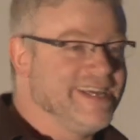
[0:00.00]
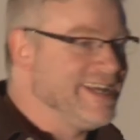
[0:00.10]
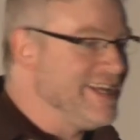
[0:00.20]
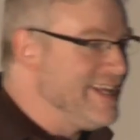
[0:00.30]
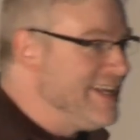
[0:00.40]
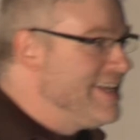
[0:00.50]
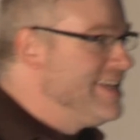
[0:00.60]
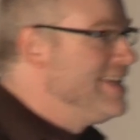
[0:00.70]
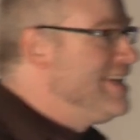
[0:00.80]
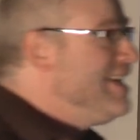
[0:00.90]
our
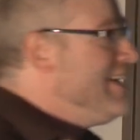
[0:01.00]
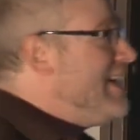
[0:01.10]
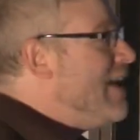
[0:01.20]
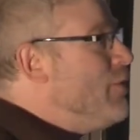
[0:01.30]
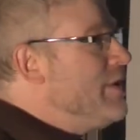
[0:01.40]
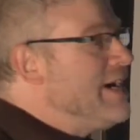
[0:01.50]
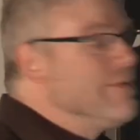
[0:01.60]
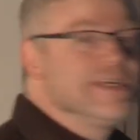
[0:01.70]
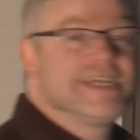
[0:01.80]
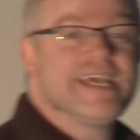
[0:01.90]

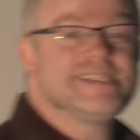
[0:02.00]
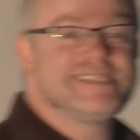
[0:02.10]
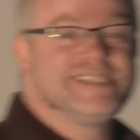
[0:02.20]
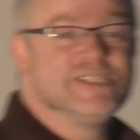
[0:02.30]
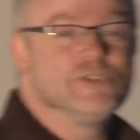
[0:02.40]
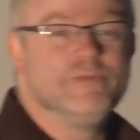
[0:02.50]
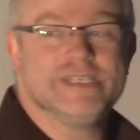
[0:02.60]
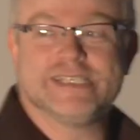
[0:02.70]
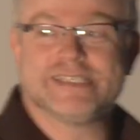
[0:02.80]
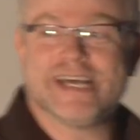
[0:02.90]
guest to
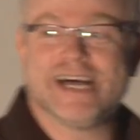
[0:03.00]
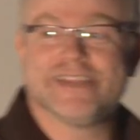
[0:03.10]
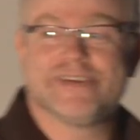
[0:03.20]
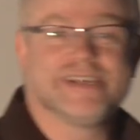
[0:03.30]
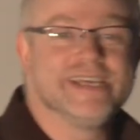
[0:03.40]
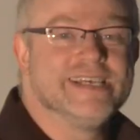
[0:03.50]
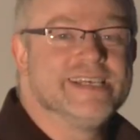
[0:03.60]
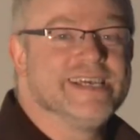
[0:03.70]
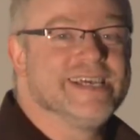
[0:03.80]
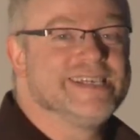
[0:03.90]
visit other
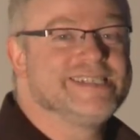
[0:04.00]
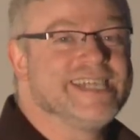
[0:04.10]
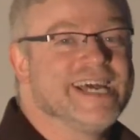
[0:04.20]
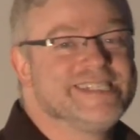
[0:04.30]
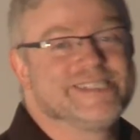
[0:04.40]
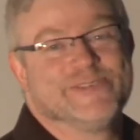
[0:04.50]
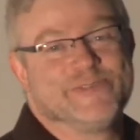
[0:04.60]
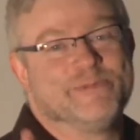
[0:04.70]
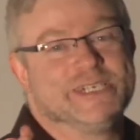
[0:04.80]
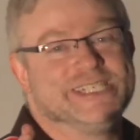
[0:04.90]
sites
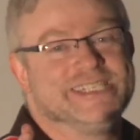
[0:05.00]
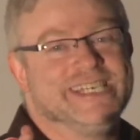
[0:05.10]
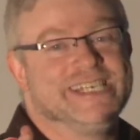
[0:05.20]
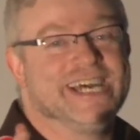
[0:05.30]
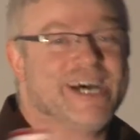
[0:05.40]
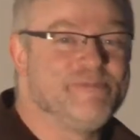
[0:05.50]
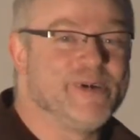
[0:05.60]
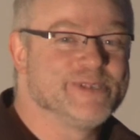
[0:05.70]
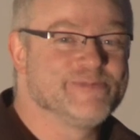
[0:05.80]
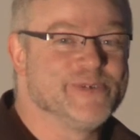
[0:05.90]
from Argentina
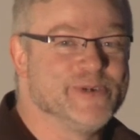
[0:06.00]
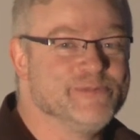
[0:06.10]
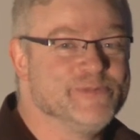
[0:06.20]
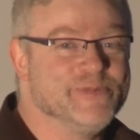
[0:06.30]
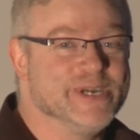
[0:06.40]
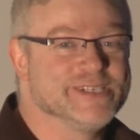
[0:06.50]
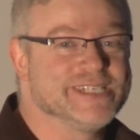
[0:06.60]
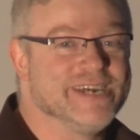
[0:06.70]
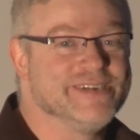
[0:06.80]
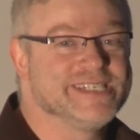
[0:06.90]
apart from Buenos
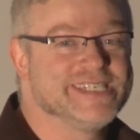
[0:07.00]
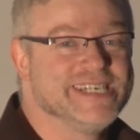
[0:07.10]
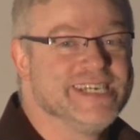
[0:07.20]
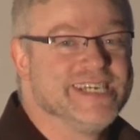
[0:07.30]
Aires.